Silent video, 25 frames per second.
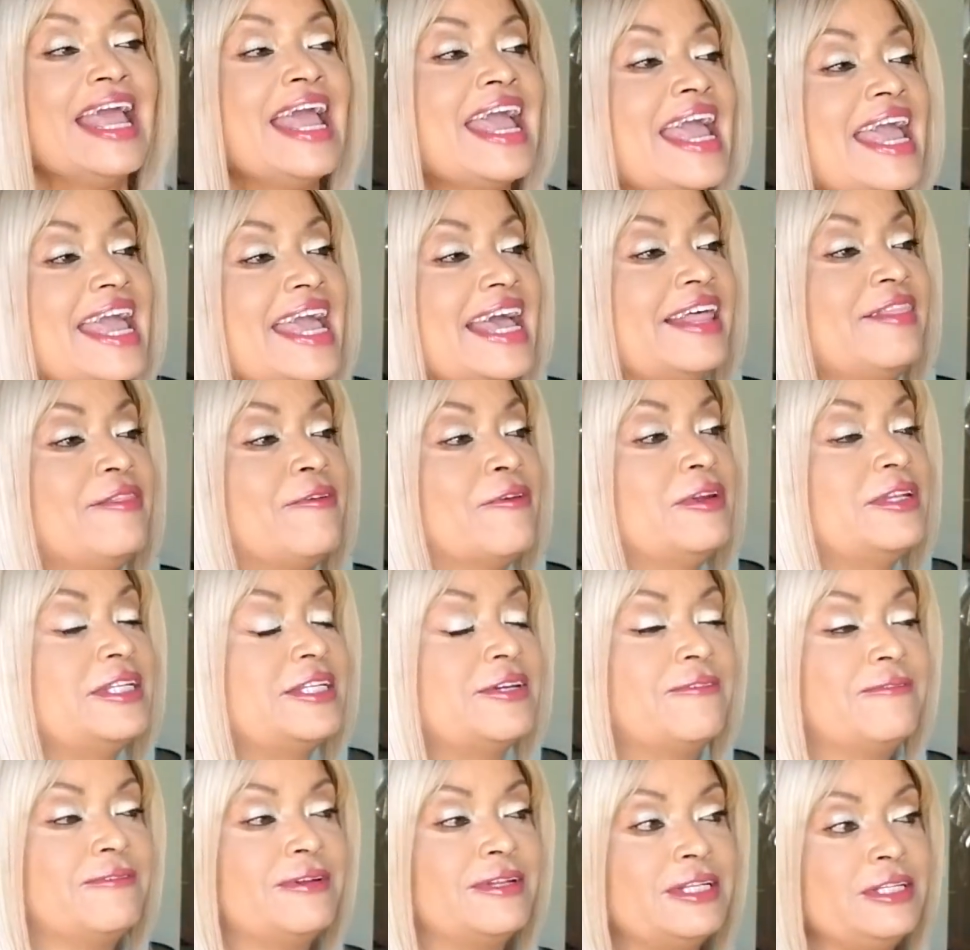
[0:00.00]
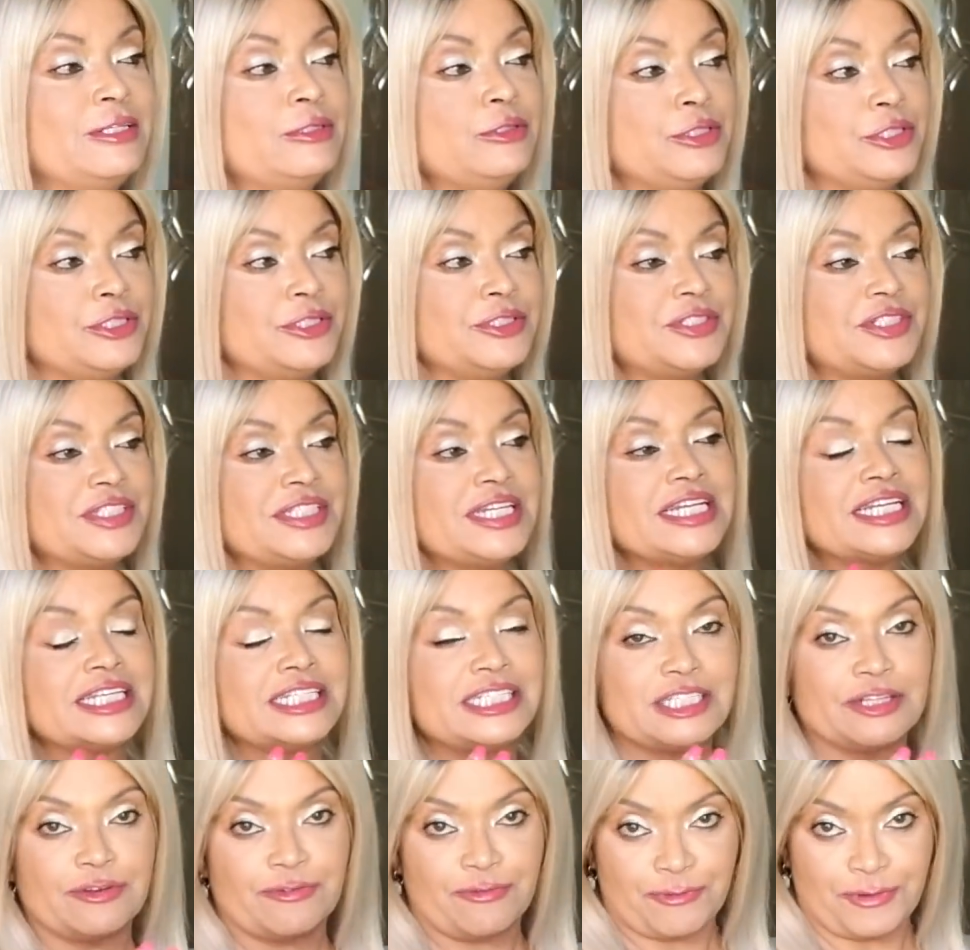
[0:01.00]
And they're using a
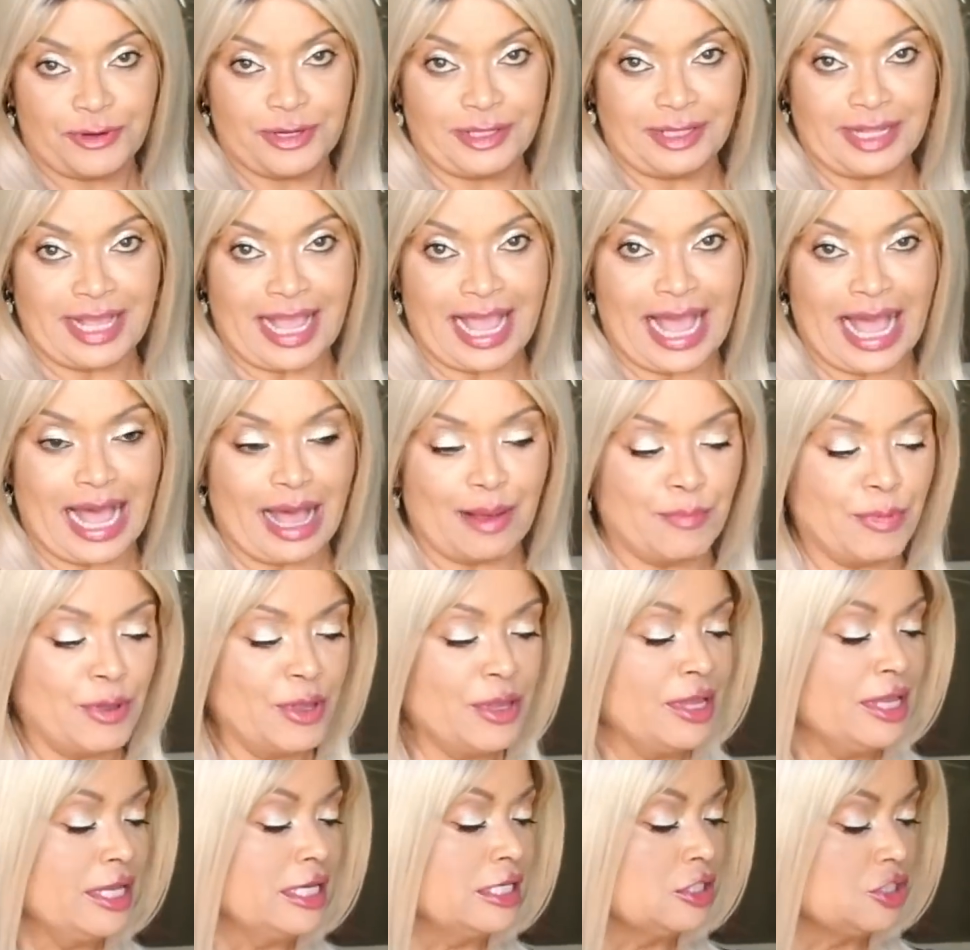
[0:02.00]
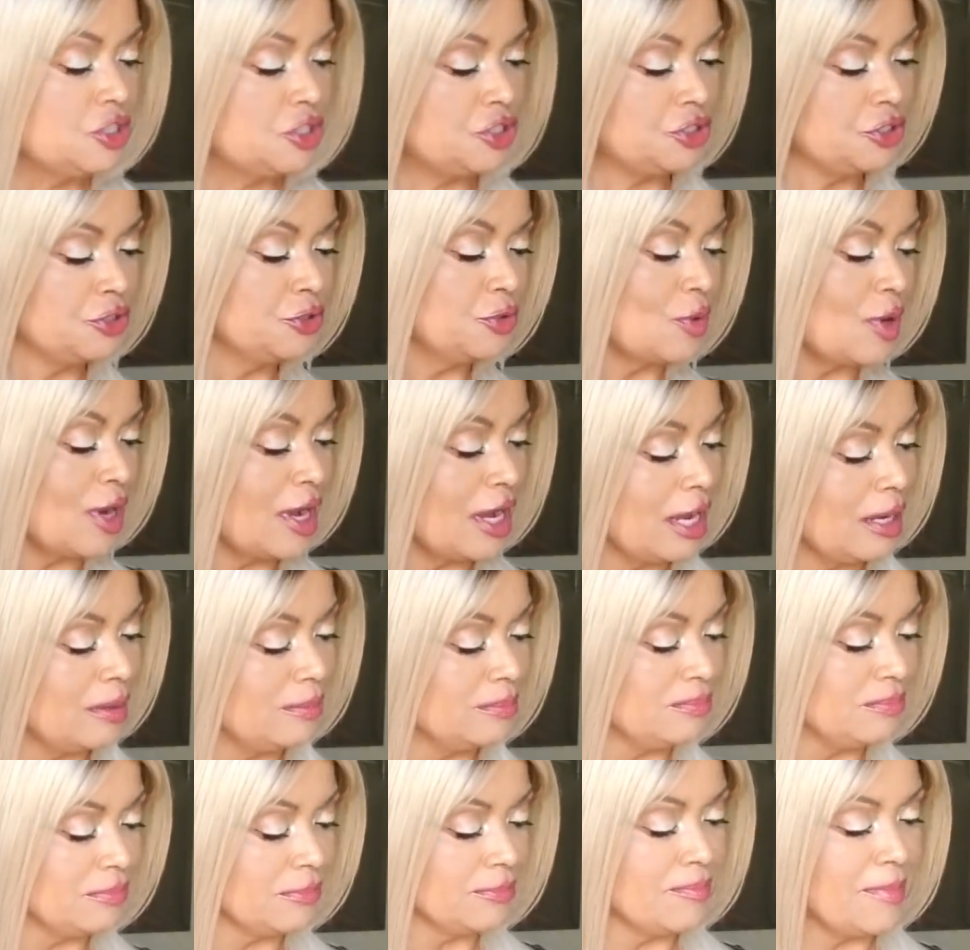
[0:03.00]
different lab to
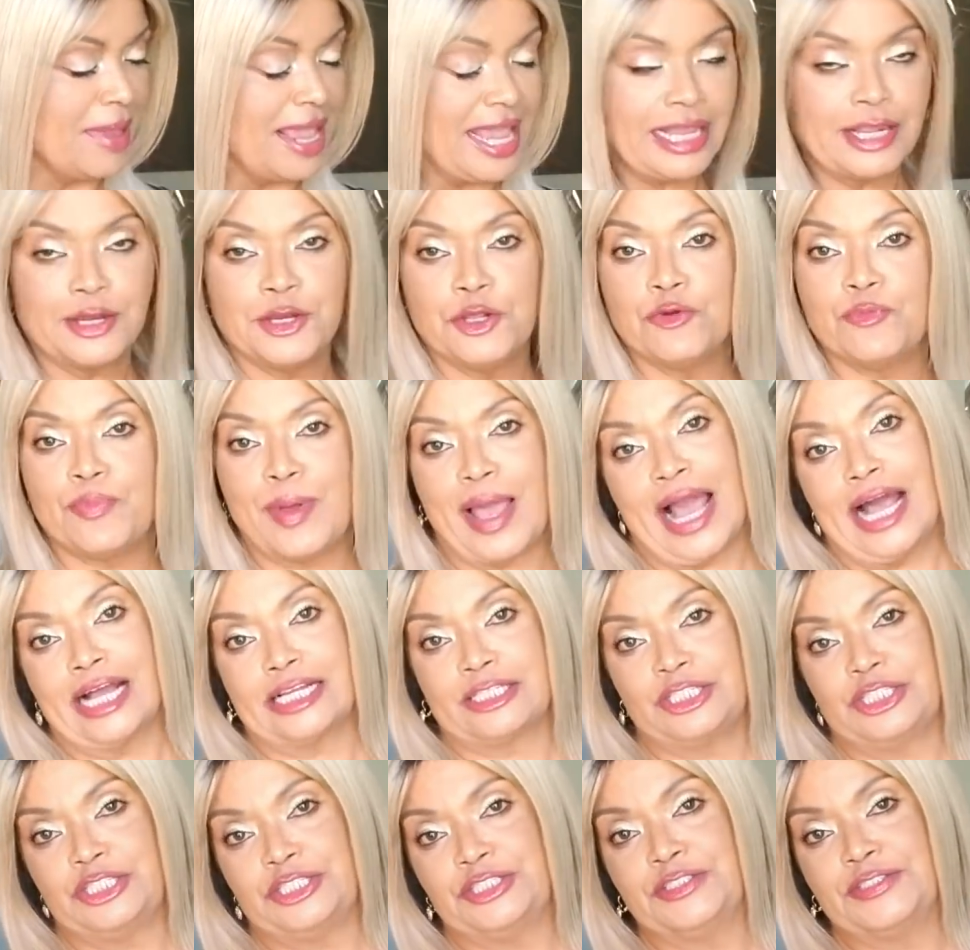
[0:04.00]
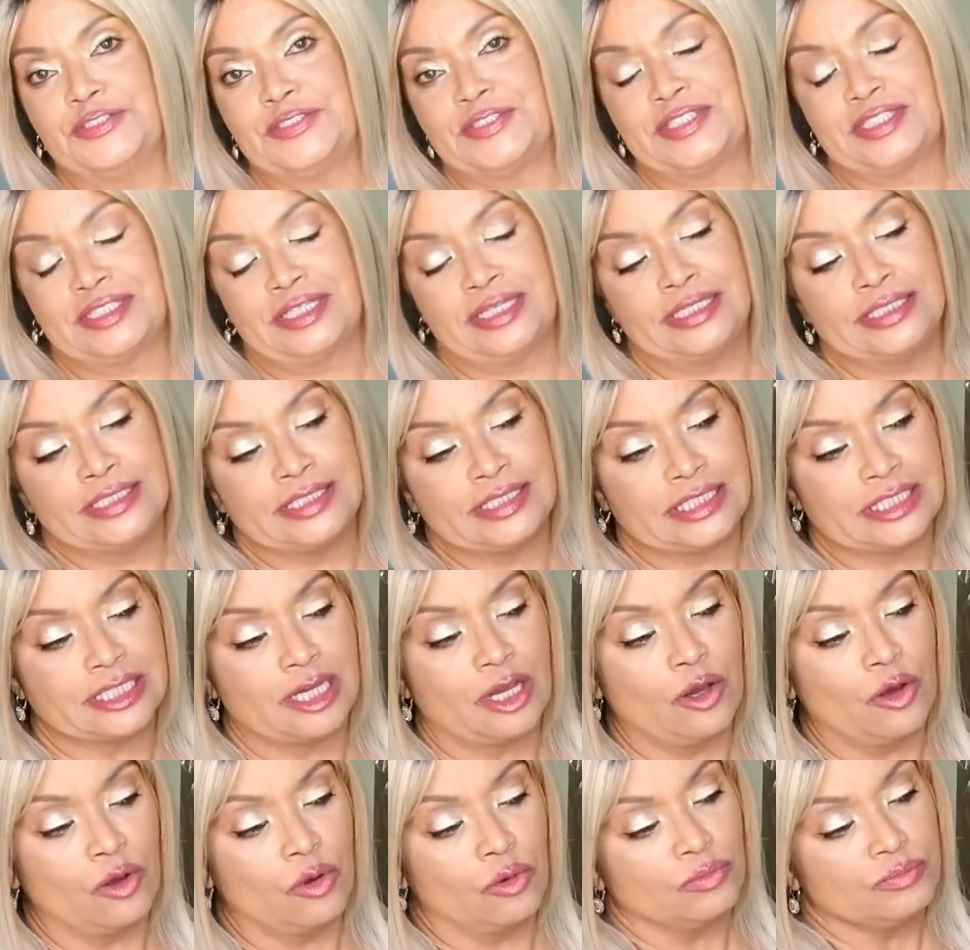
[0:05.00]
um, make new batches. And
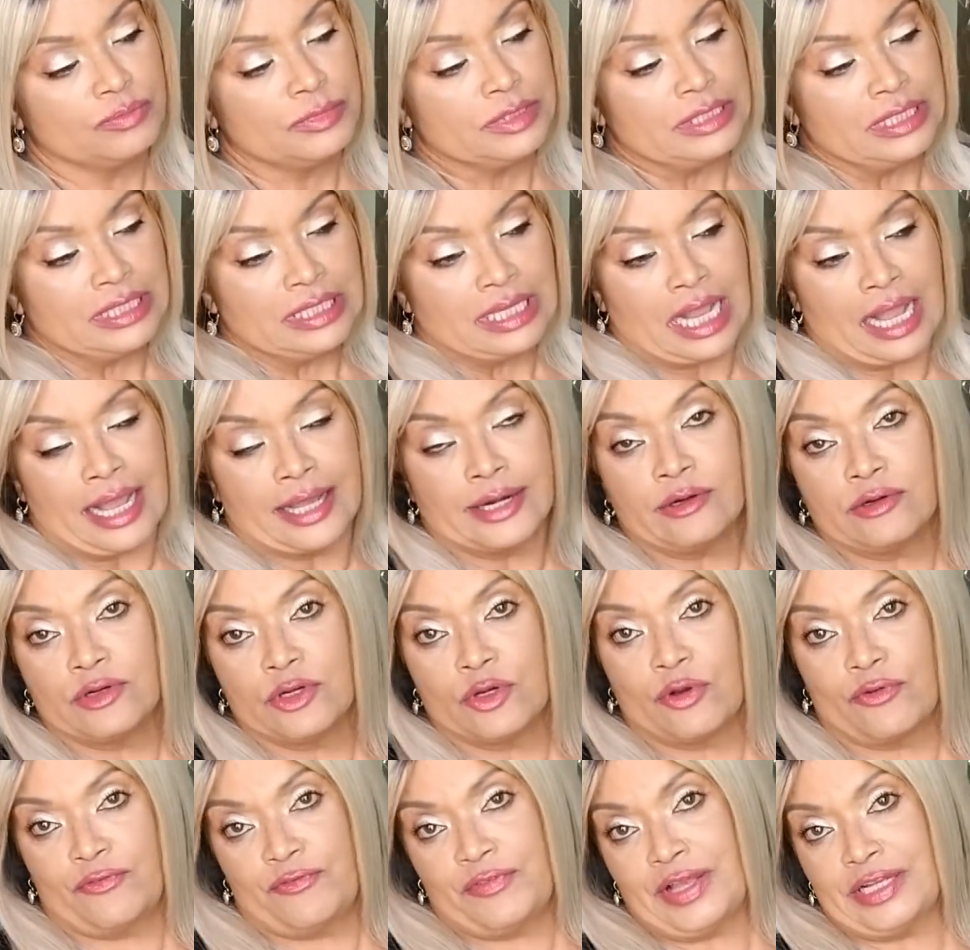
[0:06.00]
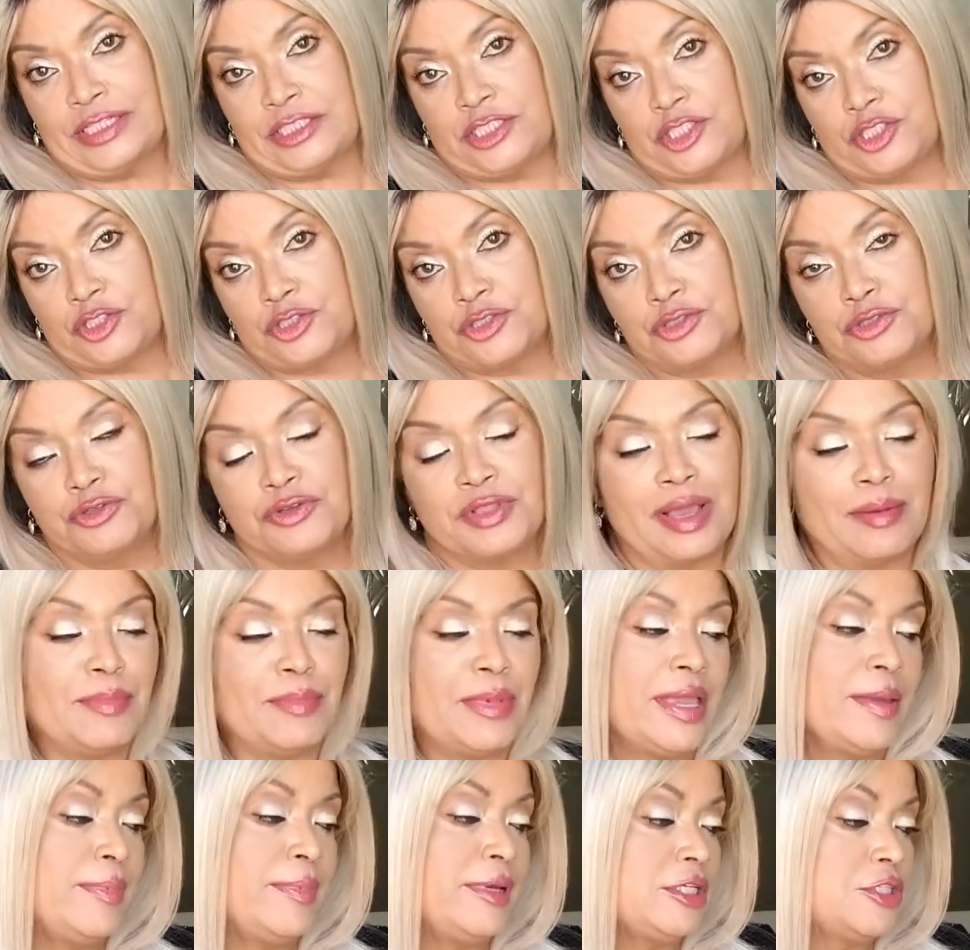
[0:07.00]
so I don't know if that's true. That
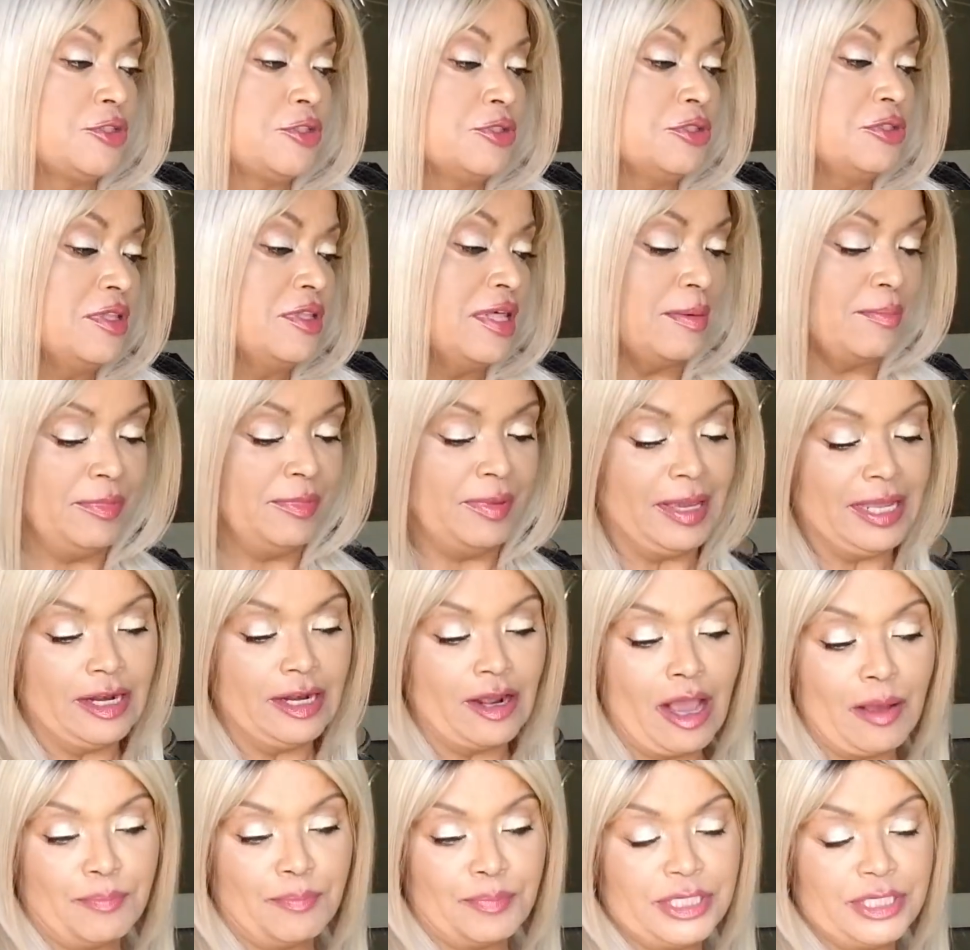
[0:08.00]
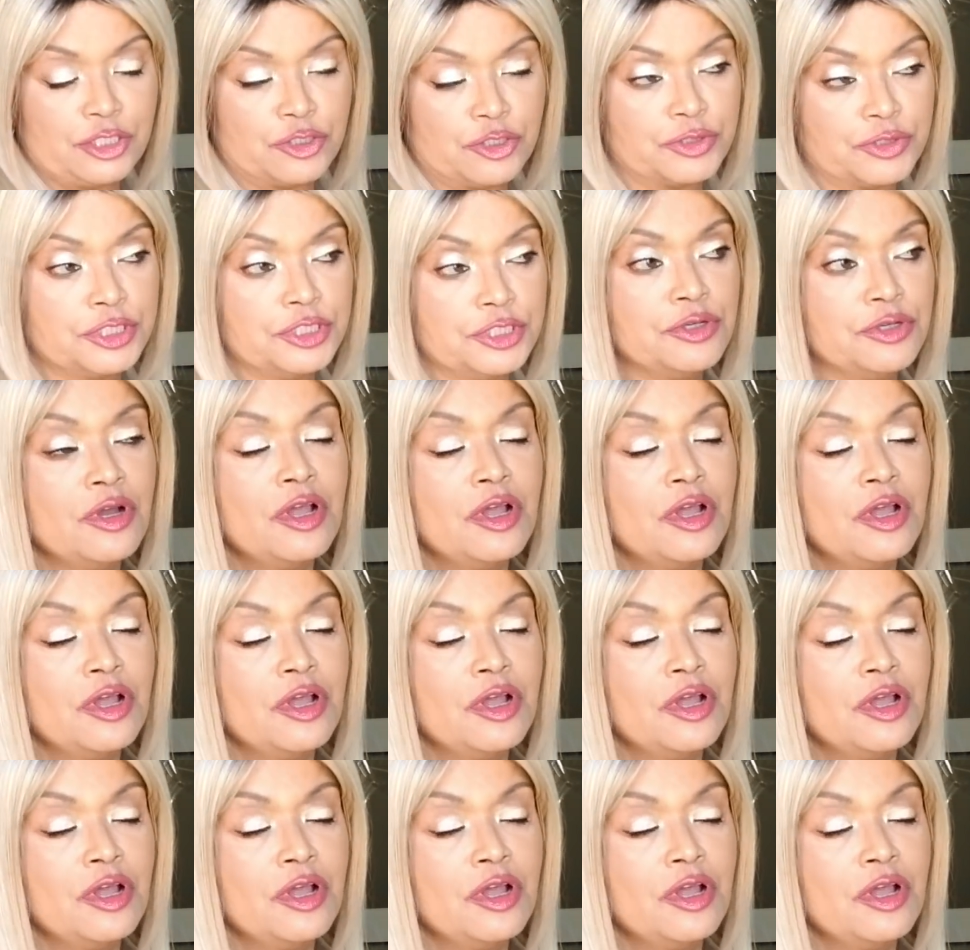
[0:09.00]
may be true. That may not be true.